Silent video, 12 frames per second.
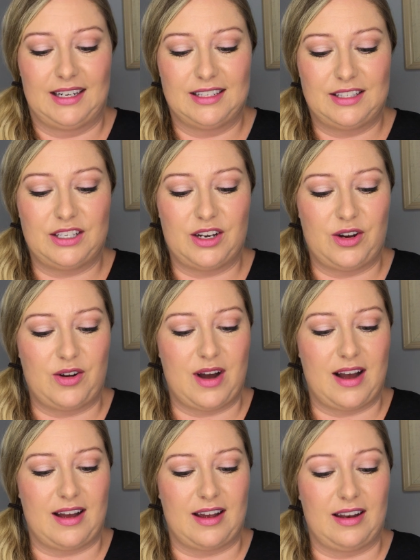So
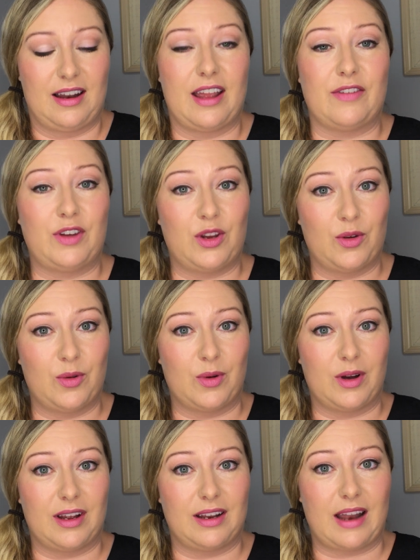if
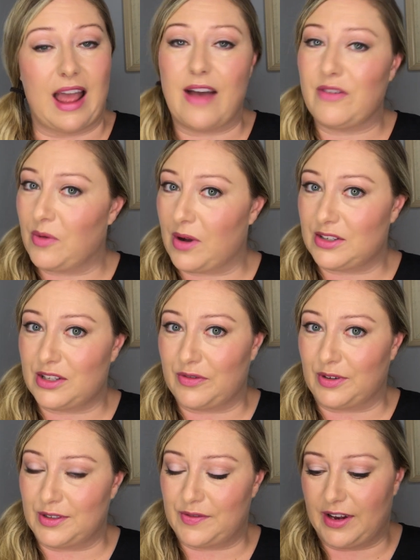you haven't watched the
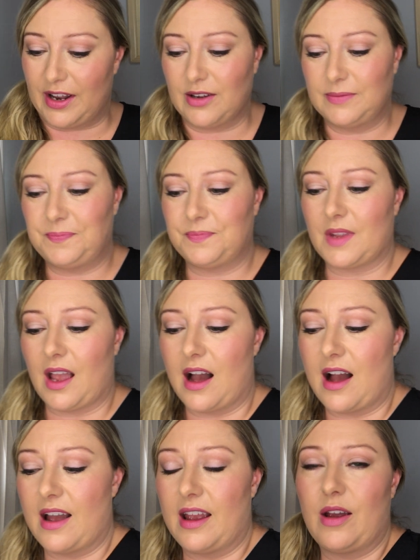first video,
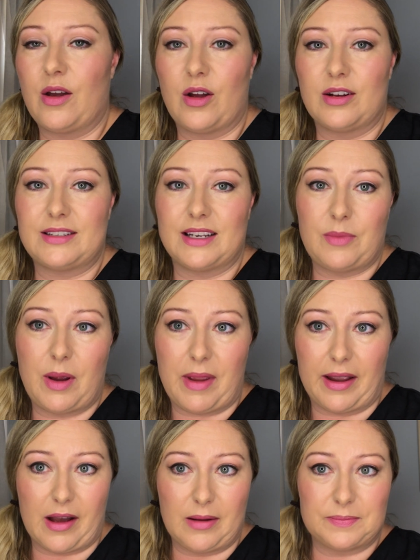I did my
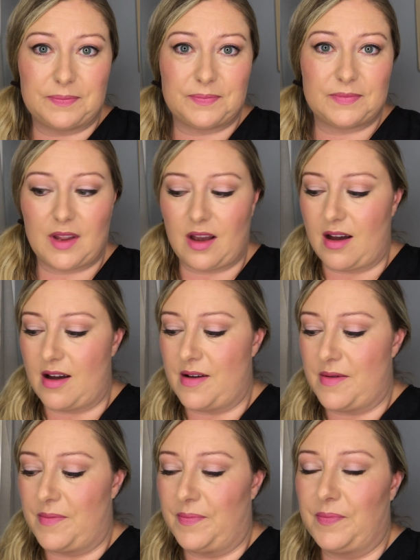makeup
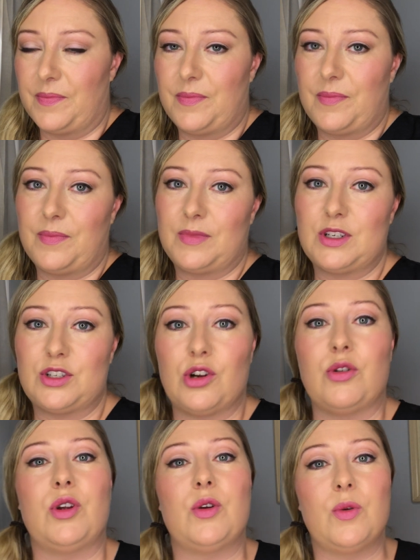to
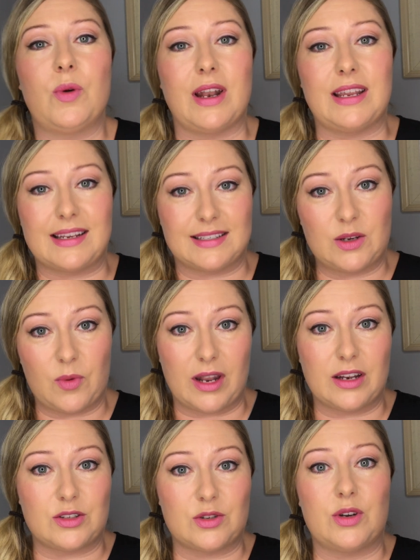show you an easy way
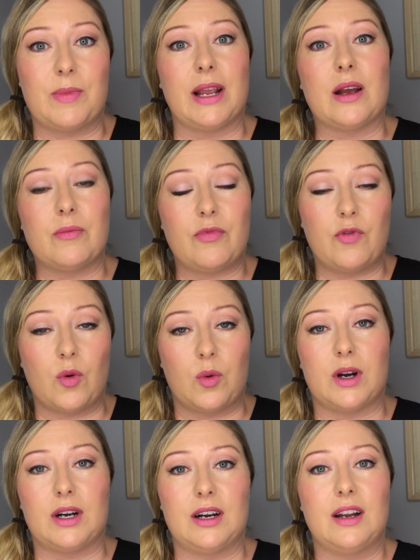to do your makeup
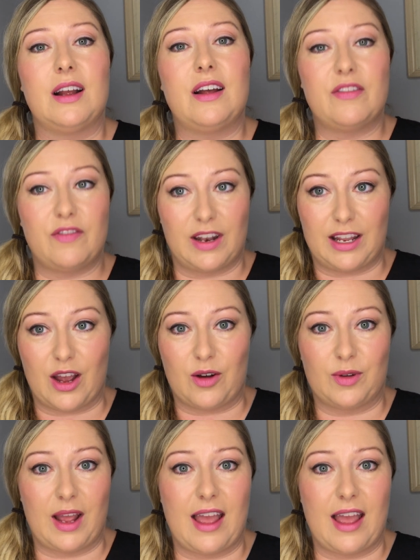for video.